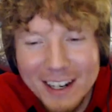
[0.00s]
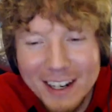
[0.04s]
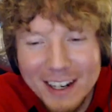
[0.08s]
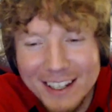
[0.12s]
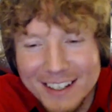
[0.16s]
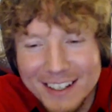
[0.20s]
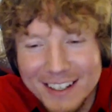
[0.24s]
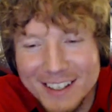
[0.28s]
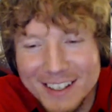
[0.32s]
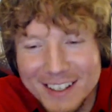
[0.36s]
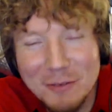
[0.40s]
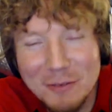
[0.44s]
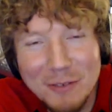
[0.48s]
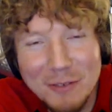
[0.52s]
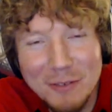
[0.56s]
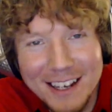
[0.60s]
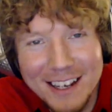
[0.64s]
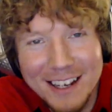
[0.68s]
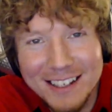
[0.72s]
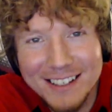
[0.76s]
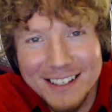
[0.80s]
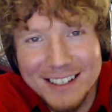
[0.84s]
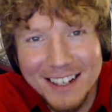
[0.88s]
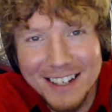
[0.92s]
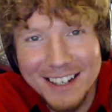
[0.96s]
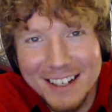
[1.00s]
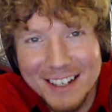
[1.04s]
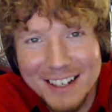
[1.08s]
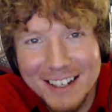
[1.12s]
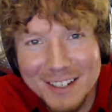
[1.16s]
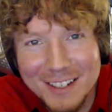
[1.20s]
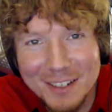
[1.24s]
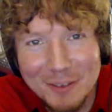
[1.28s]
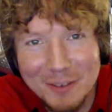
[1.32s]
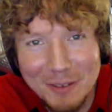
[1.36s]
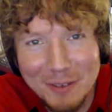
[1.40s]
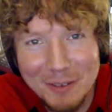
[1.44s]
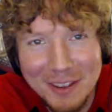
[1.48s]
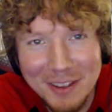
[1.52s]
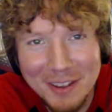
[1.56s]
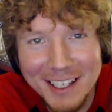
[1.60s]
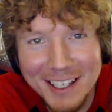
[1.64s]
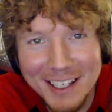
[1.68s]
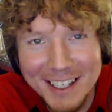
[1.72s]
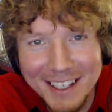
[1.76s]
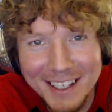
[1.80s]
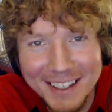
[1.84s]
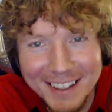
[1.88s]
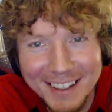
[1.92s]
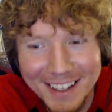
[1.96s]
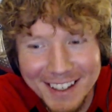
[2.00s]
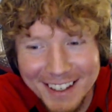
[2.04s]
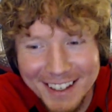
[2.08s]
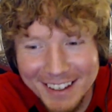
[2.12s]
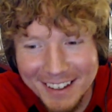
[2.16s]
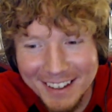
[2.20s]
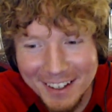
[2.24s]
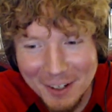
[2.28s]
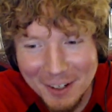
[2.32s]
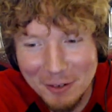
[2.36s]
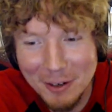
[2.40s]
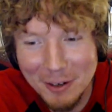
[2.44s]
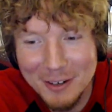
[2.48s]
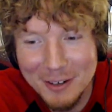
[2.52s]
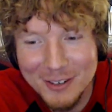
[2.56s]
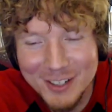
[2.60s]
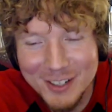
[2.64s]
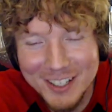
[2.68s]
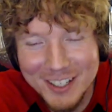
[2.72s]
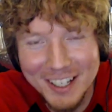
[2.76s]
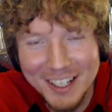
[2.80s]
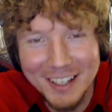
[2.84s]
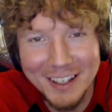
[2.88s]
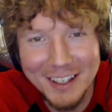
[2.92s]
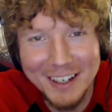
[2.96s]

is the fascination with thinking that like while you're sitting